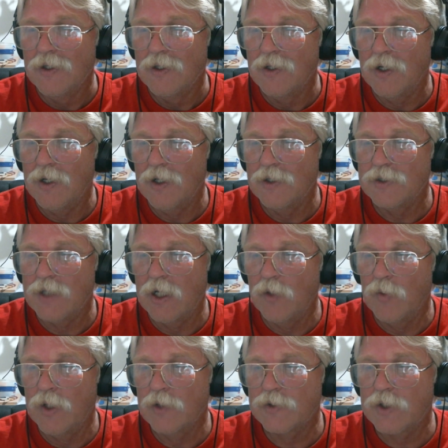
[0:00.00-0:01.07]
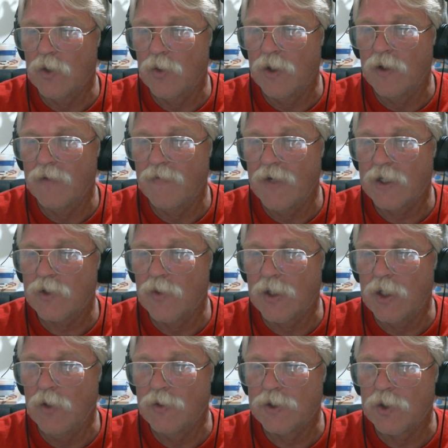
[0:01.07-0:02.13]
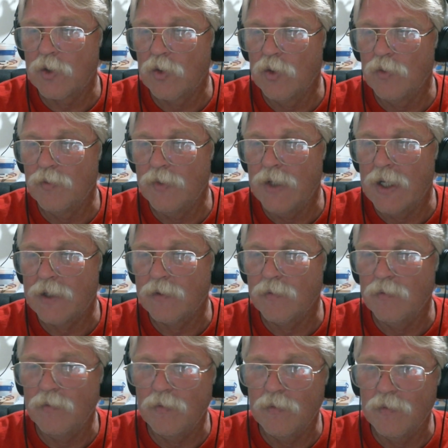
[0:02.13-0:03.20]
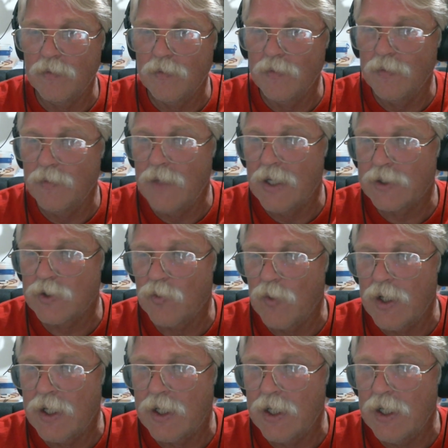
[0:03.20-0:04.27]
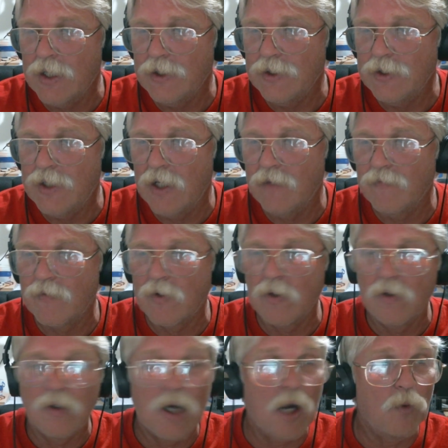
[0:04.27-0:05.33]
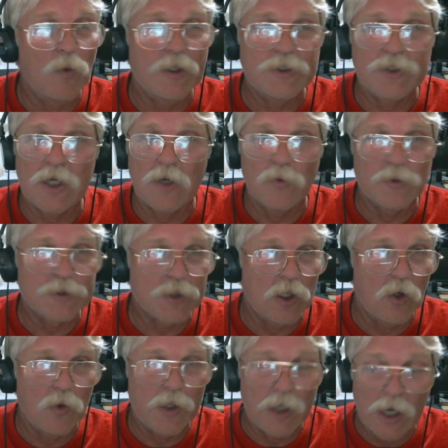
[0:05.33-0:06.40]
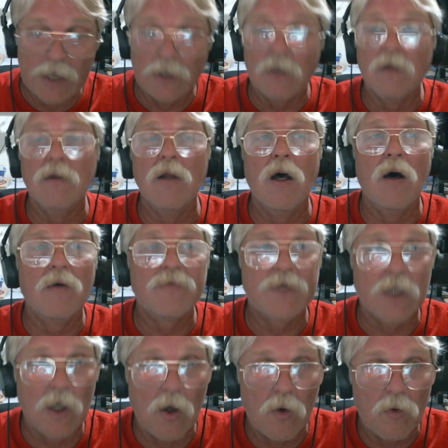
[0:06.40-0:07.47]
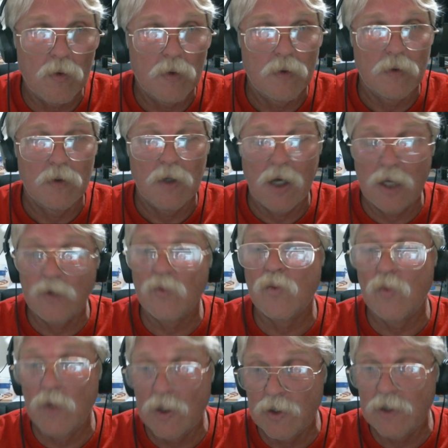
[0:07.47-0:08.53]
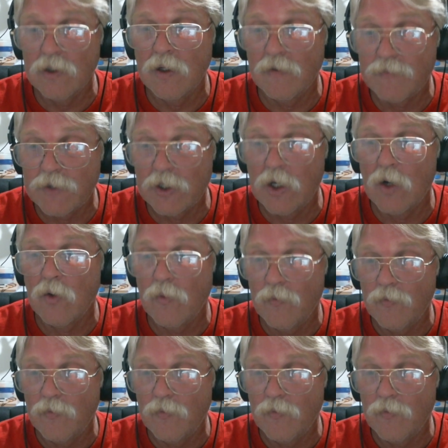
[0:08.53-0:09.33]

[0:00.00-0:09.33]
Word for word: uh, is anyone else going to the Vectric user group next next week in Denver? I wish I was going. I'd love to go. I'd really love to go.